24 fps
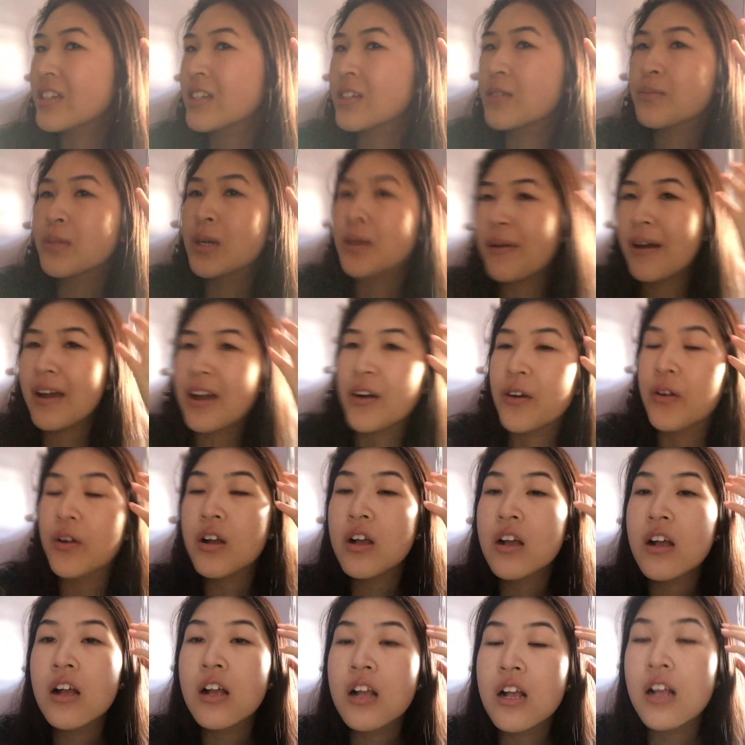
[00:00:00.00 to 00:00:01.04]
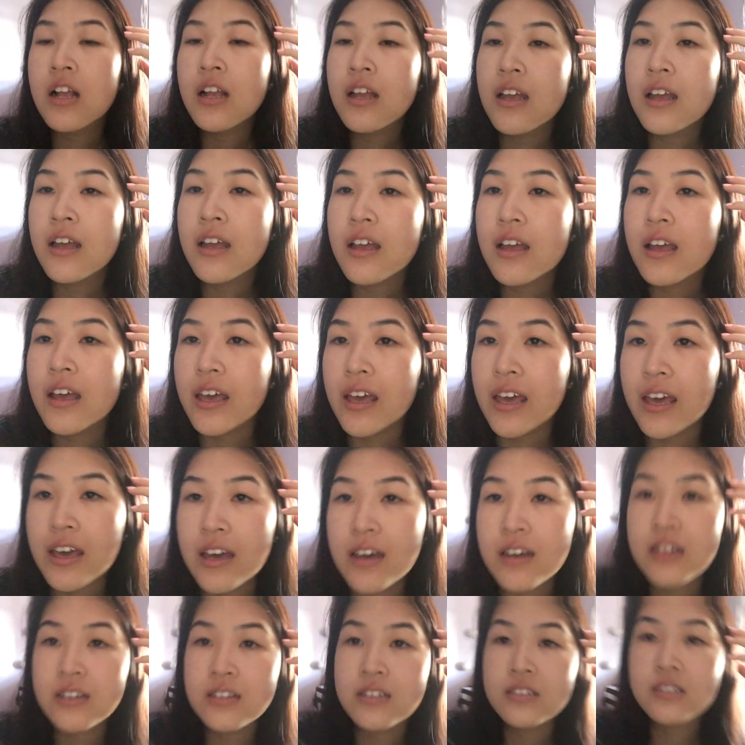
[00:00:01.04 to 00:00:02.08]
hear him come out.
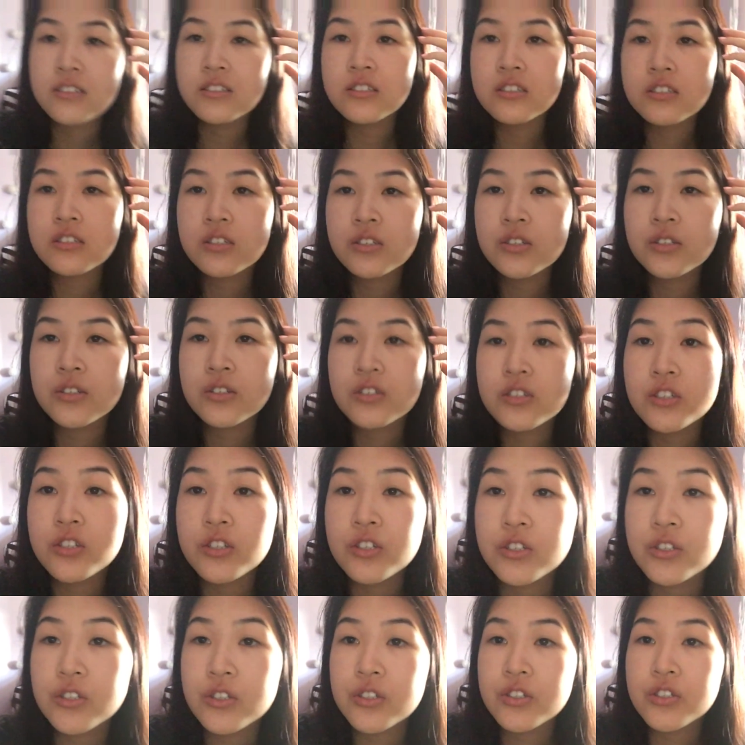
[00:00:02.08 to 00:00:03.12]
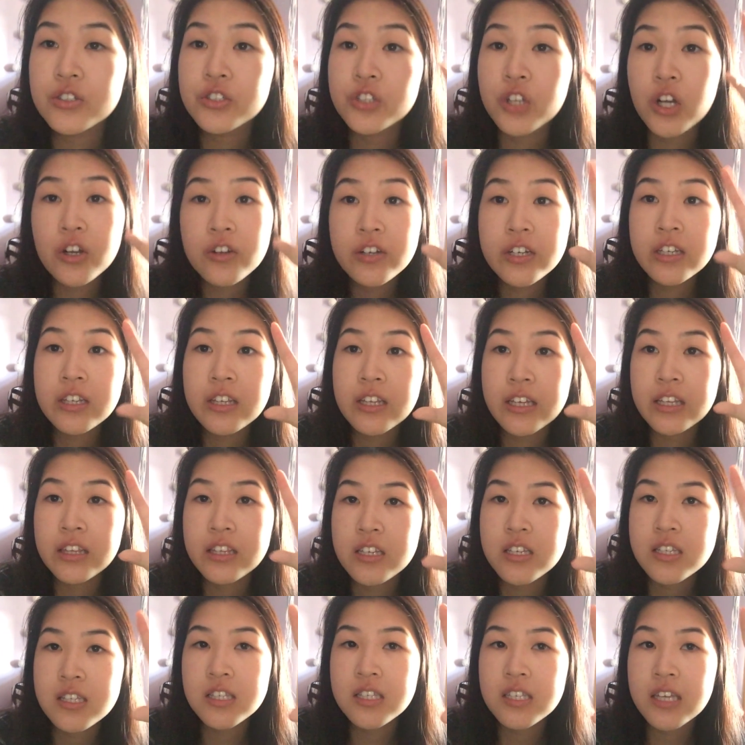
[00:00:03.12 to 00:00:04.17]
And sorry, like
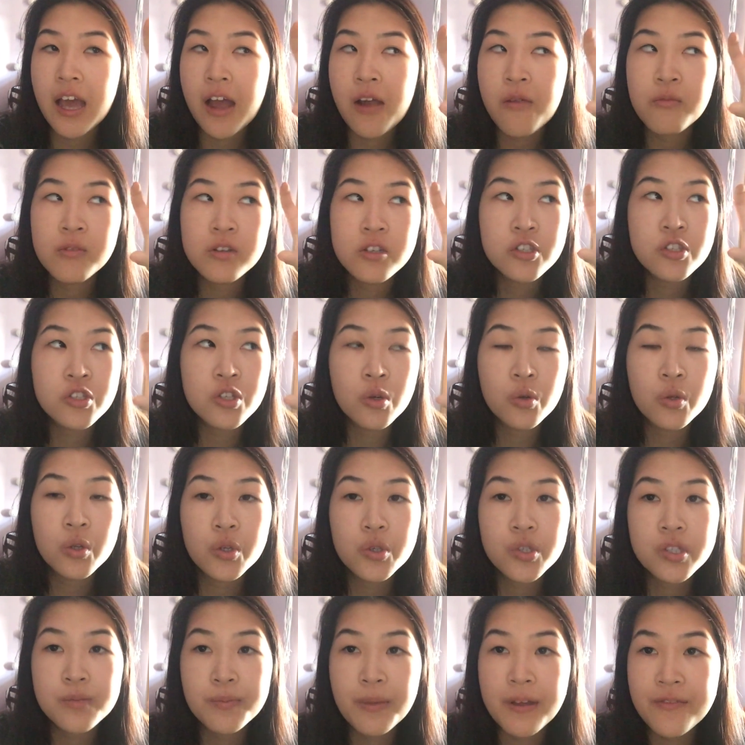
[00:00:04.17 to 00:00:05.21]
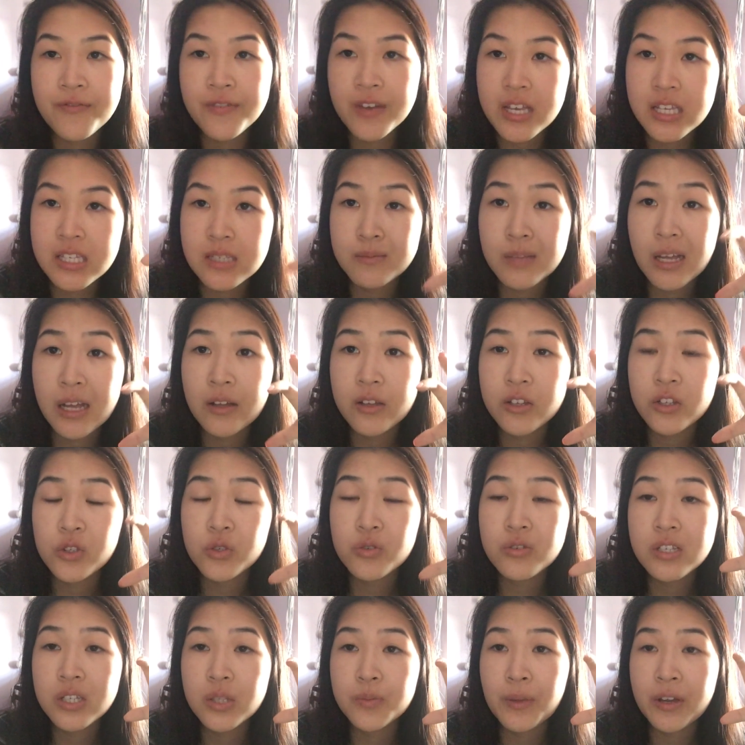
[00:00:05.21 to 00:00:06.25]
this camera's so close to my face. I'm not
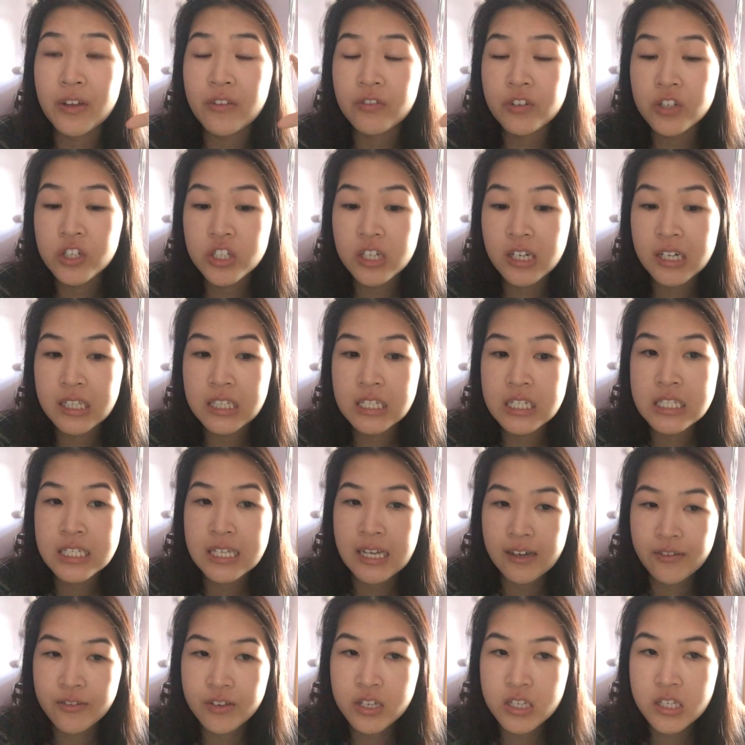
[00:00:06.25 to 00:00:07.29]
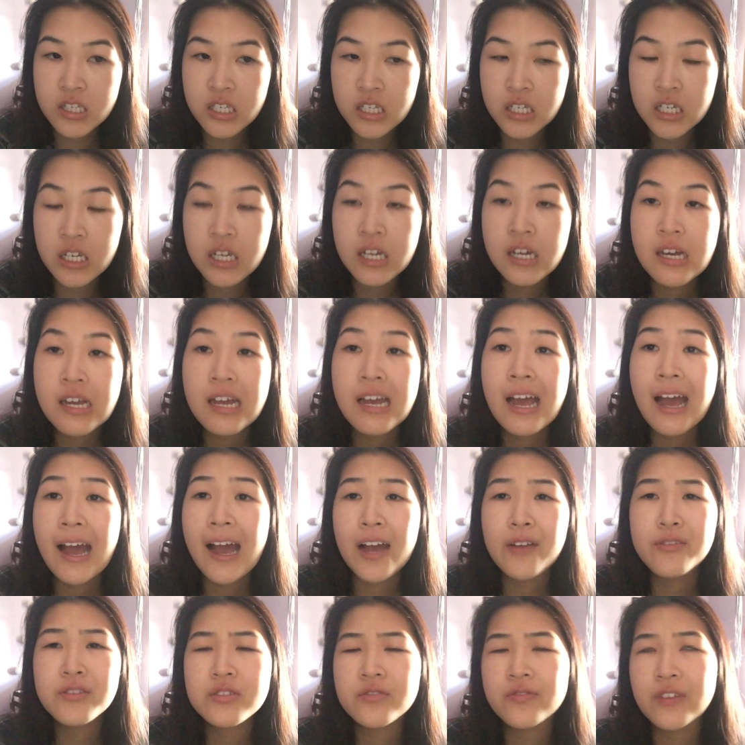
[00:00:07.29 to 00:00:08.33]
using my eye lens, obviously. I
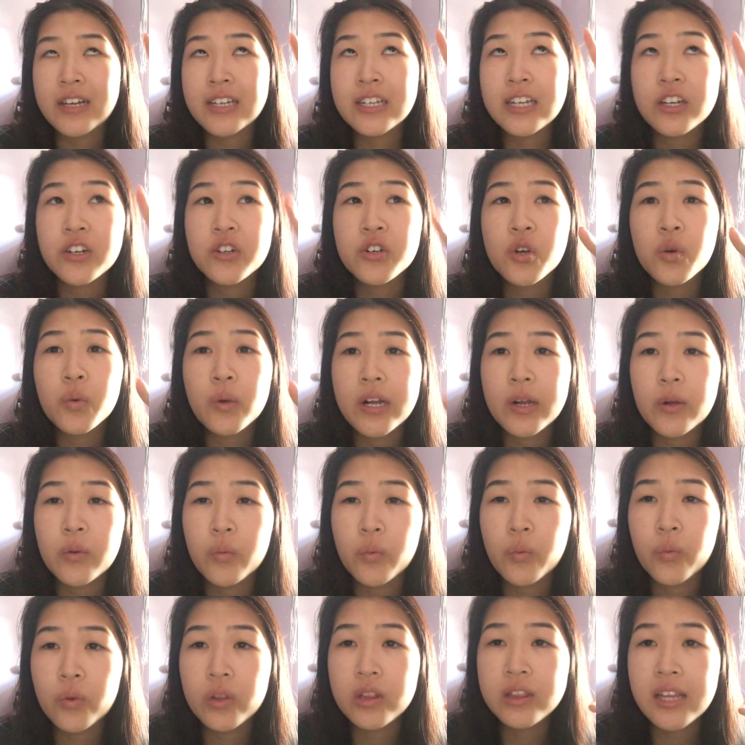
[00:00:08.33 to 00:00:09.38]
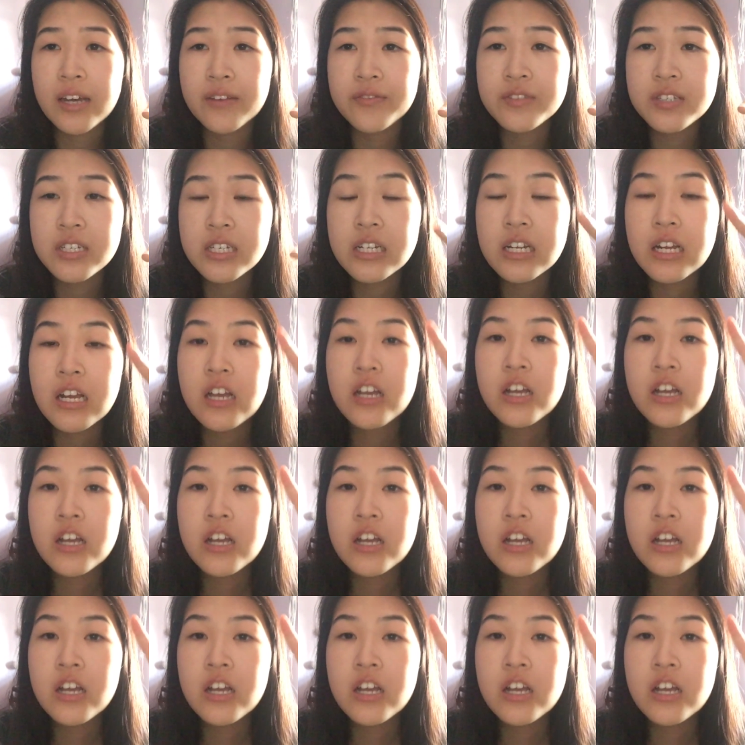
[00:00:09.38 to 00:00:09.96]
have to find out. I don't know where I left it.